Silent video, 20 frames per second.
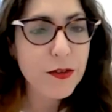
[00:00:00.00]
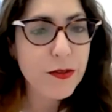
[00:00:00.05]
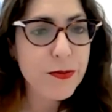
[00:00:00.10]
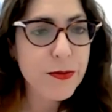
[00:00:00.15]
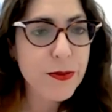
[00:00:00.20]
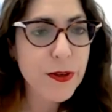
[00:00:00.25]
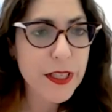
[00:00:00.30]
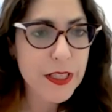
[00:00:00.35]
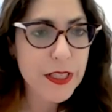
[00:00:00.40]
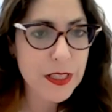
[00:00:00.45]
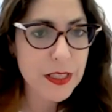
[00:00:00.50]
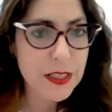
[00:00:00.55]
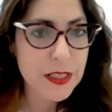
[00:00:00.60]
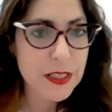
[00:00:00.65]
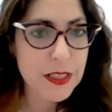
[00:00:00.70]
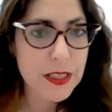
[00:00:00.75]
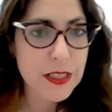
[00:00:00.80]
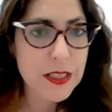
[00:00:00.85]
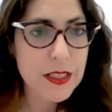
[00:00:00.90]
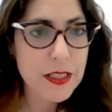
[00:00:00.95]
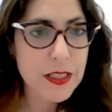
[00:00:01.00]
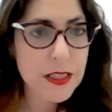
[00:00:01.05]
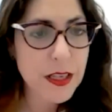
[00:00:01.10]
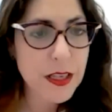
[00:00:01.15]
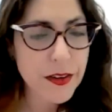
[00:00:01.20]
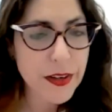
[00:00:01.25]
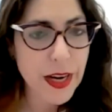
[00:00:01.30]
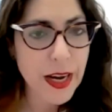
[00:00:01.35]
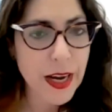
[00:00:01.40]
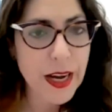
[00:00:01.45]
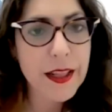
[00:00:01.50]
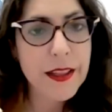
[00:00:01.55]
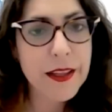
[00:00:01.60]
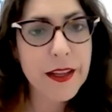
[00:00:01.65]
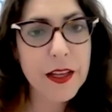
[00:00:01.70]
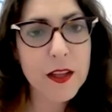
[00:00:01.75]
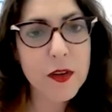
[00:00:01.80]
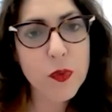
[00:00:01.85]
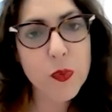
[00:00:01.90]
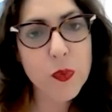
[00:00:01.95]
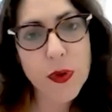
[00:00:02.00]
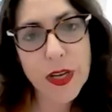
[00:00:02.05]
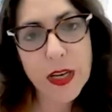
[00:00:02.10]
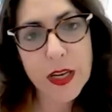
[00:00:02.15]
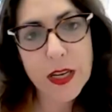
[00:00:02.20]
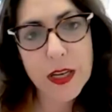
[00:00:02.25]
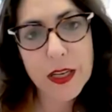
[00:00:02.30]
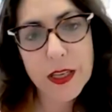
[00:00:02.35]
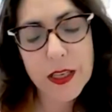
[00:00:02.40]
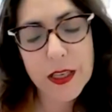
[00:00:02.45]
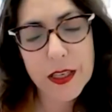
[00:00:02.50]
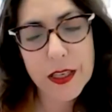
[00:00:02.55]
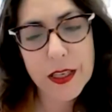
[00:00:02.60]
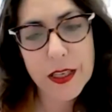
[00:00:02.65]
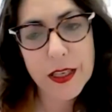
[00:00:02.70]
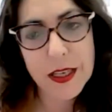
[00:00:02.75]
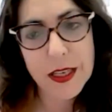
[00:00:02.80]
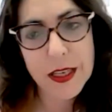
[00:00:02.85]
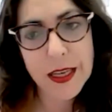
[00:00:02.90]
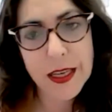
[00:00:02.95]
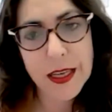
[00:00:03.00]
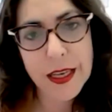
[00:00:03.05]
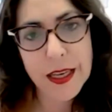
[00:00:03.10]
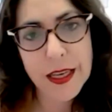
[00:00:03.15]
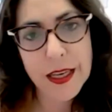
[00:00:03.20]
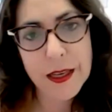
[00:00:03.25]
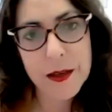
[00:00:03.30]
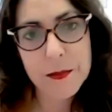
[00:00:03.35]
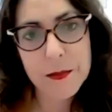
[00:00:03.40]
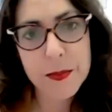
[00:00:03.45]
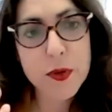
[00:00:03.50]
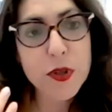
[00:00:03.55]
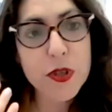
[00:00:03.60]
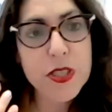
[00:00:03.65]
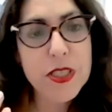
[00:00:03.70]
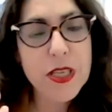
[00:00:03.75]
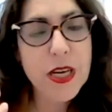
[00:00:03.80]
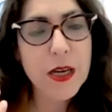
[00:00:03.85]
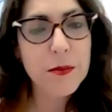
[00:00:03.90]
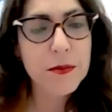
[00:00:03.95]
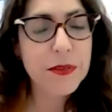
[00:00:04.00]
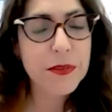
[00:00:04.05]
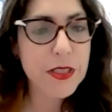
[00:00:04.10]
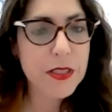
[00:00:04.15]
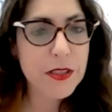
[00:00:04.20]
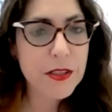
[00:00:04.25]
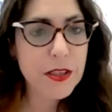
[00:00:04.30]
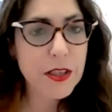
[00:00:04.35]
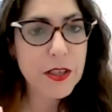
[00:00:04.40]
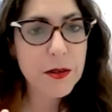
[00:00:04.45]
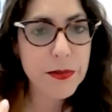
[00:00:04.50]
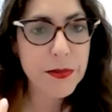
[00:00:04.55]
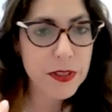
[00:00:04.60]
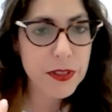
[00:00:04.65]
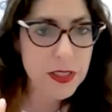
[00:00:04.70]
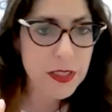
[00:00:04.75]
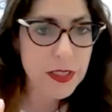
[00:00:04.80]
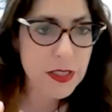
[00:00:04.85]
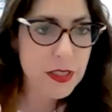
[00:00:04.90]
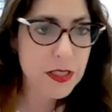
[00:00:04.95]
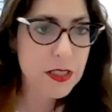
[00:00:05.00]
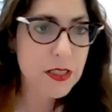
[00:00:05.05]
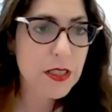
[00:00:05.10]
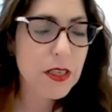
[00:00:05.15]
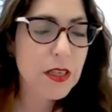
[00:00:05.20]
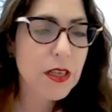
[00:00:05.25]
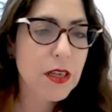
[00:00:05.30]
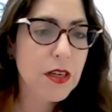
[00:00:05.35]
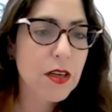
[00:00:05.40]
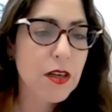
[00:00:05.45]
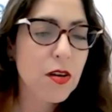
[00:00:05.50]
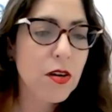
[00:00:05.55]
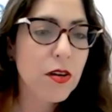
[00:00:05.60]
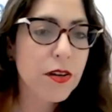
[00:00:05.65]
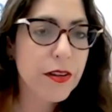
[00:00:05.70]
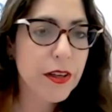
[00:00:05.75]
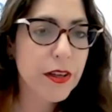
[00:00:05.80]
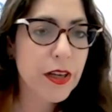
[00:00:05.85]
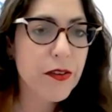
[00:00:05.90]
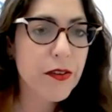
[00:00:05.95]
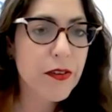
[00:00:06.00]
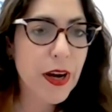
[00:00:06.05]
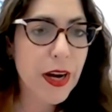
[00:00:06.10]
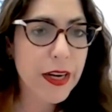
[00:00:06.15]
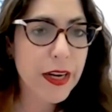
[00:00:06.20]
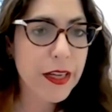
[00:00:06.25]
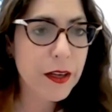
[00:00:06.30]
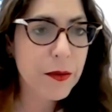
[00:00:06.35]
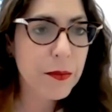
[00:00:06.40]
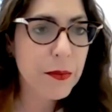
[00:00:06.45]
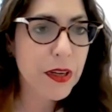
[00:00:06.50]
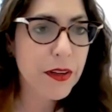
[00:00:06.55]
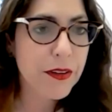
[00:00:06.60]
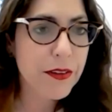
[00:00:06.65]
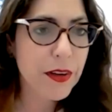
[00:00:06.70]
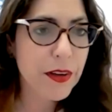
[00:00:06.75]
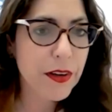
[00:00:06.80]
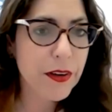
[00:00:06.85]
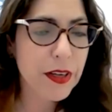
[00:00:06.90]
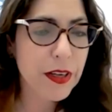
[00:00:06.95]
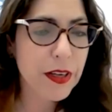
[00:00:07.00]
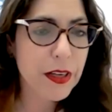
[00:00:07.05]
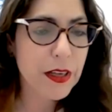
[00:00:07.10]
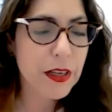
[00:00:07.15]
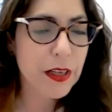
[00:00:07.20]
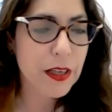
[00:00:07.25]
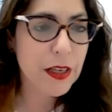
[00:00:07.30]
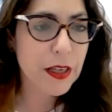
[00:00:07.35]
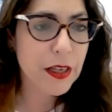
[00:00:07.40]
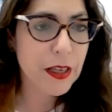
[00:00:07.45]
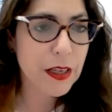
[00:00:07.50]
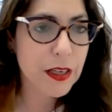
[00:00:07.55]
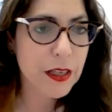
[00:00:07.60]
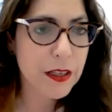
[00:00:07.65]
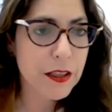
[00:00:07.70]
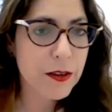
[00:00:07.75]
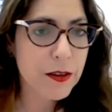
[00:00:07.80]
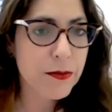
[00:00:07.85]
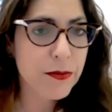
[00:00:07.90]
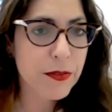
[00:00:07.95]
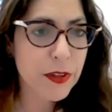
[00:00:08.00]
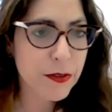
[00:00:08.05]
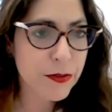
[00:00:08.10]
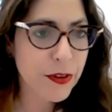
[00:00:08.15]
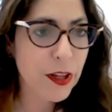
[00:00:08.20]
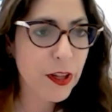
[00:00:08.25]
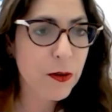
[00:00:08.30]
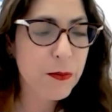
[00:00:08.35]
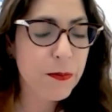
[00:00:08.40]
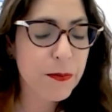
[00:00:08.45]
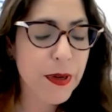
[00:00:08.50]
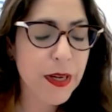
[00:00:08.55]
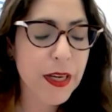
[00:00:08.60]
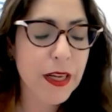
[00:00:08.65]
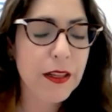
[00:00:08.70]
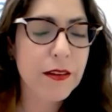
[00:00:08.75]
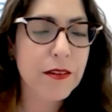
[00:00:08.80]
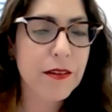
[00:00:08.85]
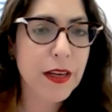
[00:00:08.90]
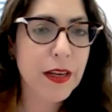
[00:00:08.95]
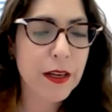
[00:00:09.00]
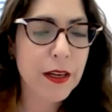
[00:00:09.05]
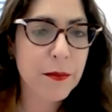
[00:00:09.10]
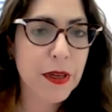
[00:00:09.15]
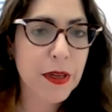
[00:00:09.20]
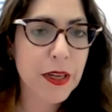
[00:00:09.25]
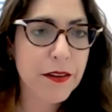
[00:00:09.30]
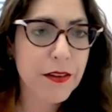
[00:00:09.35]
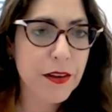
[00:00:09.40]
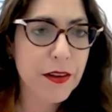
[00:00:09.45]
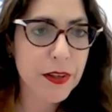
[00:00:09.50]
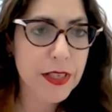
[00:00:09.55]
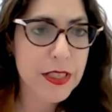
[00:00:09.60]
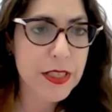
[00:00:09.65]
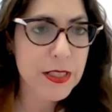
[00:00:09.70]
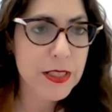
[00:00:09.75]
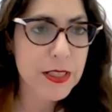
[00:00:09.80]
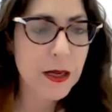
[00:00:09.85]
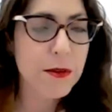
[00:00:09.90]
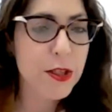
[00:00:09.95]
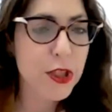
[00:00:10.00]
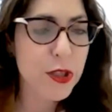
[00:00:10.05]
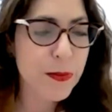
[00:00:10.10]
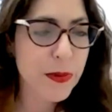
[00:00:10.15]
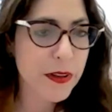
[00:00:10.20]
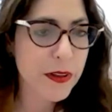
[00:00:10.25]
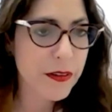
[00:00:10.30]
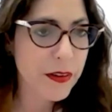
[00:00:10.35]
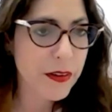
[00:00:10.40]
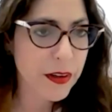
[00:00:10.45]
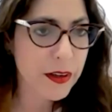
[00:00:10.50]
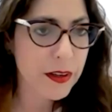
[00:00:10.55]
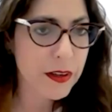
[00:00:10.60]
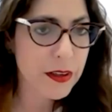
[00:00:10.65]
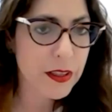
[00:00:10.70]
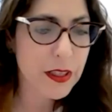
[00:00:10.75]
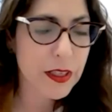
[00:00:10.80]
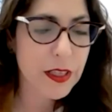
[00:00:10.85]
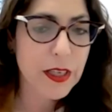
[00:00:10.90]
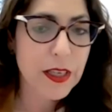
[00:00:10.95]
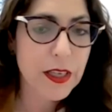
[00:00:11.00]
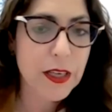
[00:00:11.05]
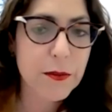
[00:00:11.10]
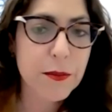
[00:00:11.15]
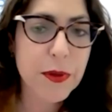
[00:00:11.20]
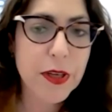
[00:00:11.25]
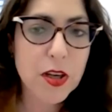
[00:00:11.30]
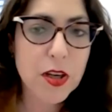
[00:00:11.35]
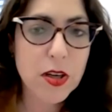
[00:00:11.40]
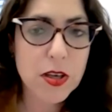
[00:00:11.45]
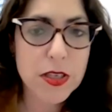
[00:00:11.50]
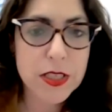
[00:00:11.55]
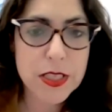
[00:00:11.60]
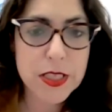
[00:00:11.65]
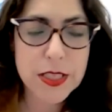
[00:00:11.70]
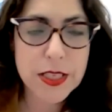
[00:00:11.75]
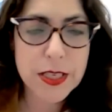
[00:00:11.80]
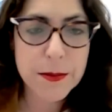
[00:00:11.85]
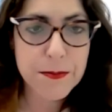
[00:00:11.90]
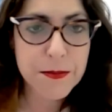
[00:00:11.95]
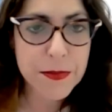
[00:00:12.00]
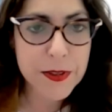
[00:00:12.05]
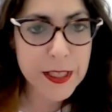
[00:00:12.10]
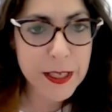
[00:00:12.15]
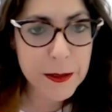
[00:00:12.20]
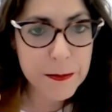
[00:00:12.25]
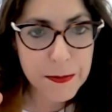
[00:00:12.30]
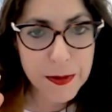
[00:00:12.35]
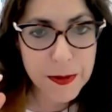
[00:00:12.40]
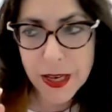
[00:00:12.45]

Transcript: kind of presence in Syria that will put some disturbances on the Iranian military development and military establishment there. Because the